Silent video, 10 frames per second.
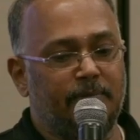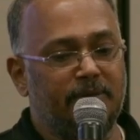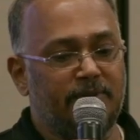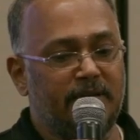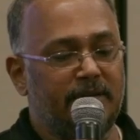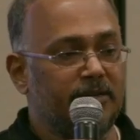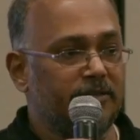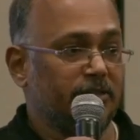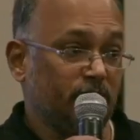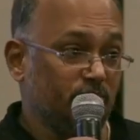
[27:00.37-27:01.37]
BMK,
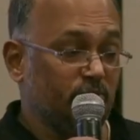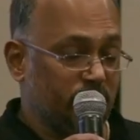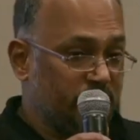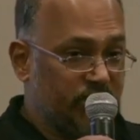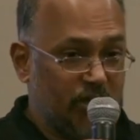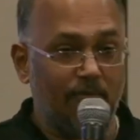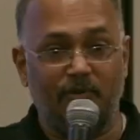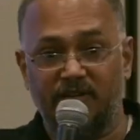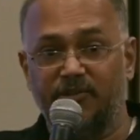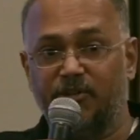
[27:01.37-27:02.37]
you stop
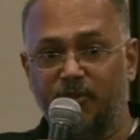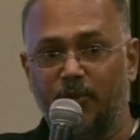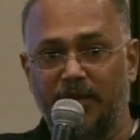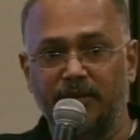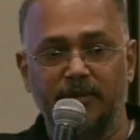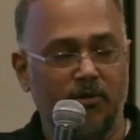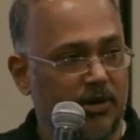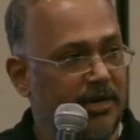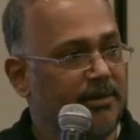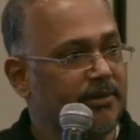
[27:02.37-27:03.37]
whatever you're doing,
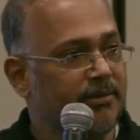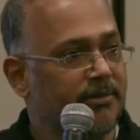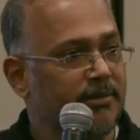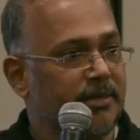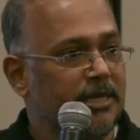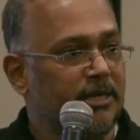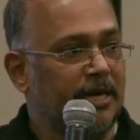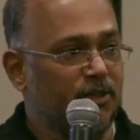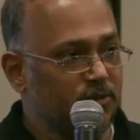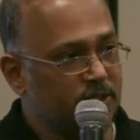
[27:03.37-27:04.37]
okay,
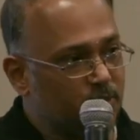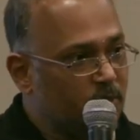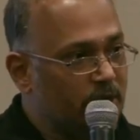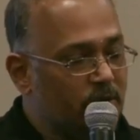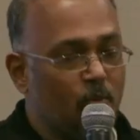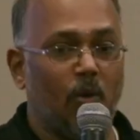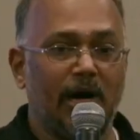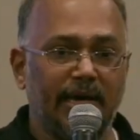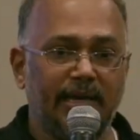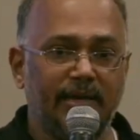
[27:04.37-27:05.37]
and do this work.
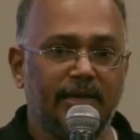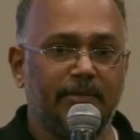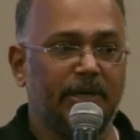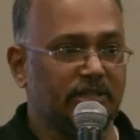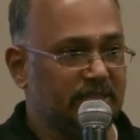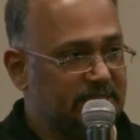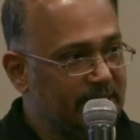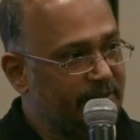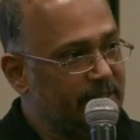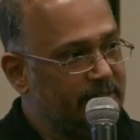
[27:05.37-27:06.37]
Why? Because it's
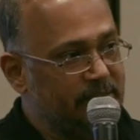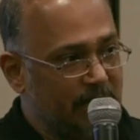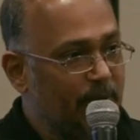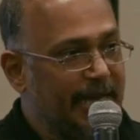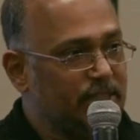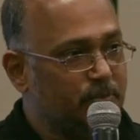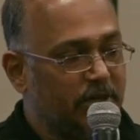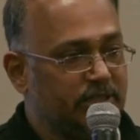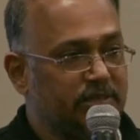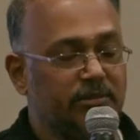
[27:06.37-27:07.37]
governance compliance
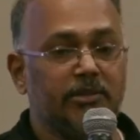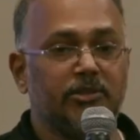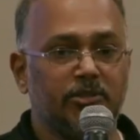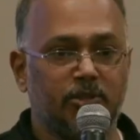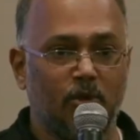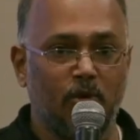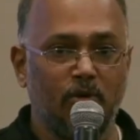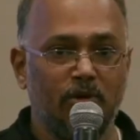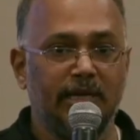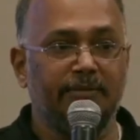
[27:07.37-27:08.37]
project.
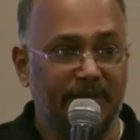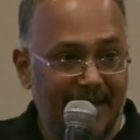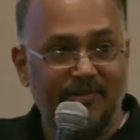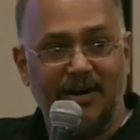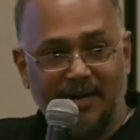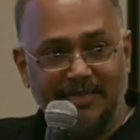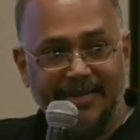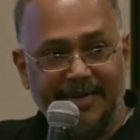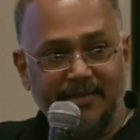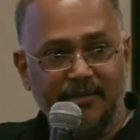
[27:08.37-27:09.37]
So we have a hard
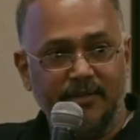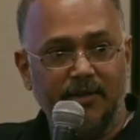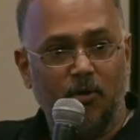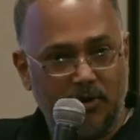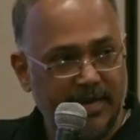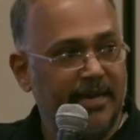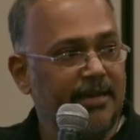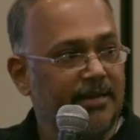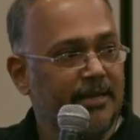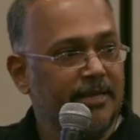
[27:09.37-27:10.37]
date, okay,
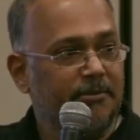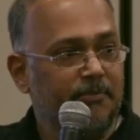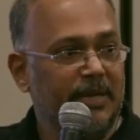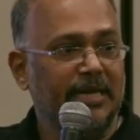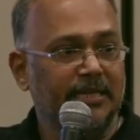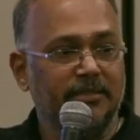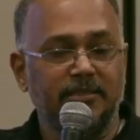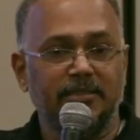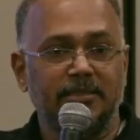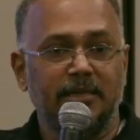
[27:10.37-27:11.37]

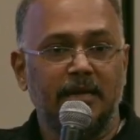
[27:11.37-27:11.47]
means,